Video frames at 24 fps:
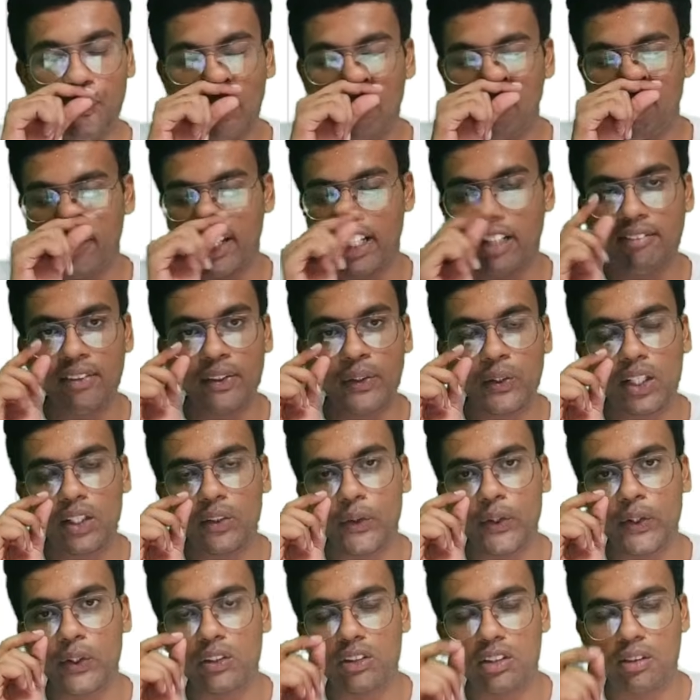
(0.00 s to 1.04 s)
Whenever you are
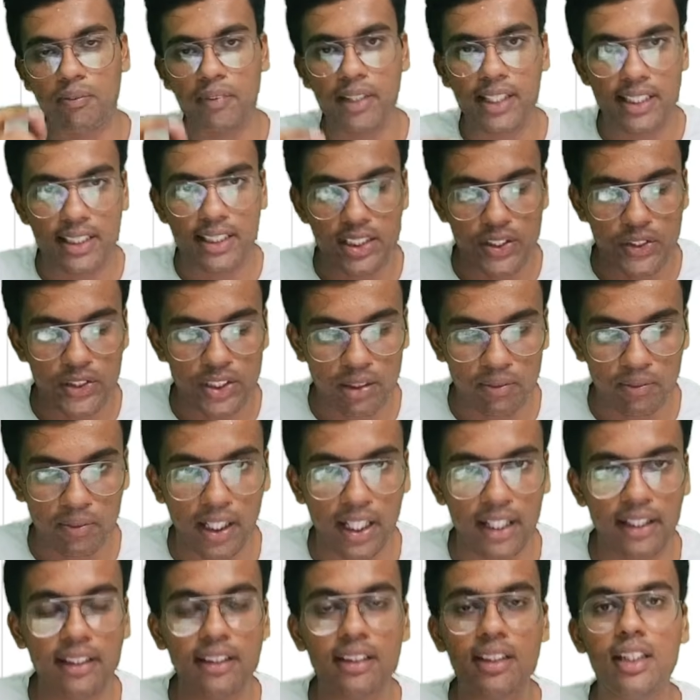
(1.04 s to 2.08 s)
going to submit a resolution
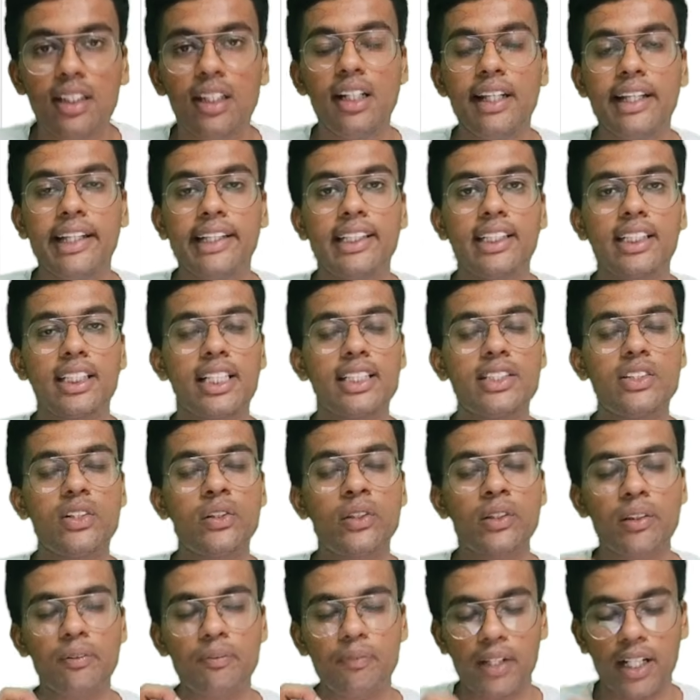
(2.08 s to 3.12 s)
plan, the
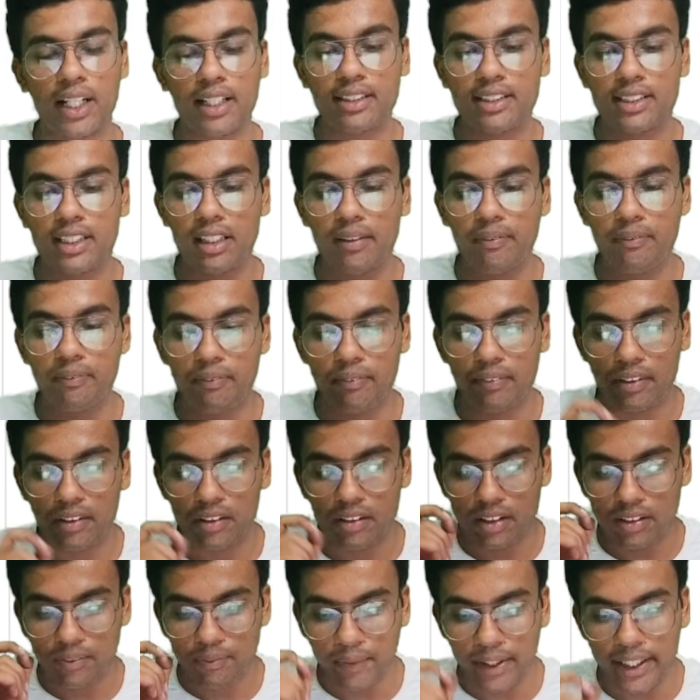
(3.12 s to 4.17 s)
resolution plan shall
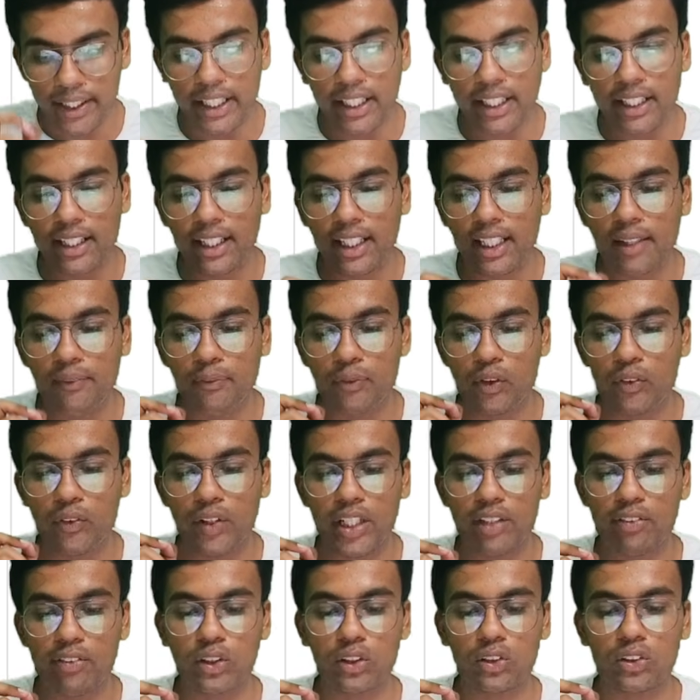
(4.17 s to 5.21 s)
mandatorily provide
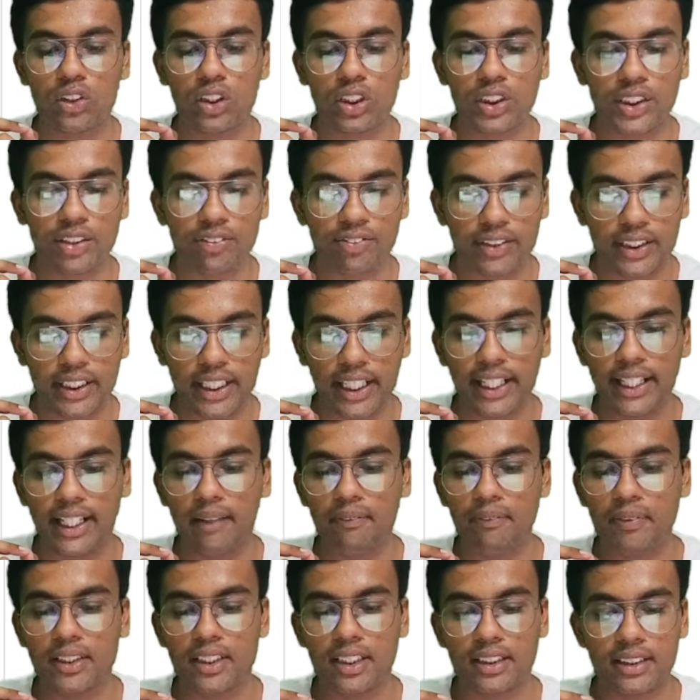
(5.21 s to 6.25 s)
for cost of
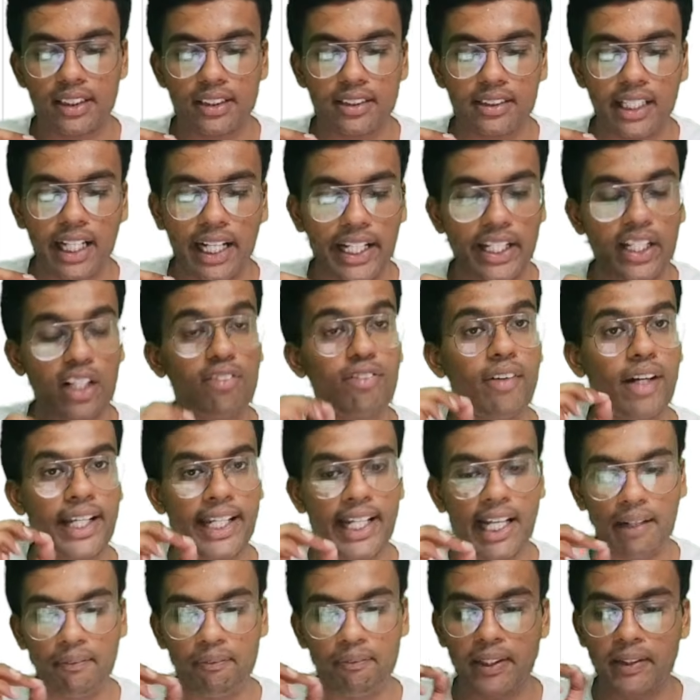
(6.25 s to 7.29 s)
CIRP, such as salary of
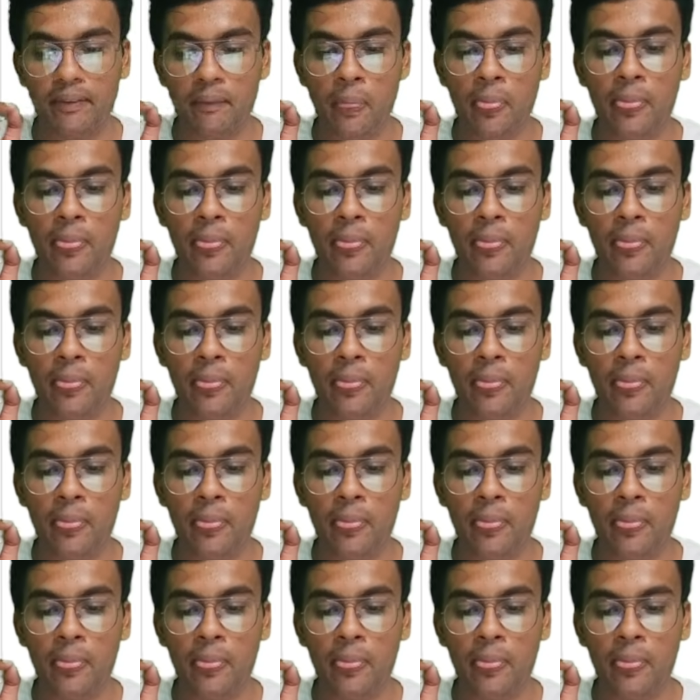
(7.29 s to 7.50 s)
IRP,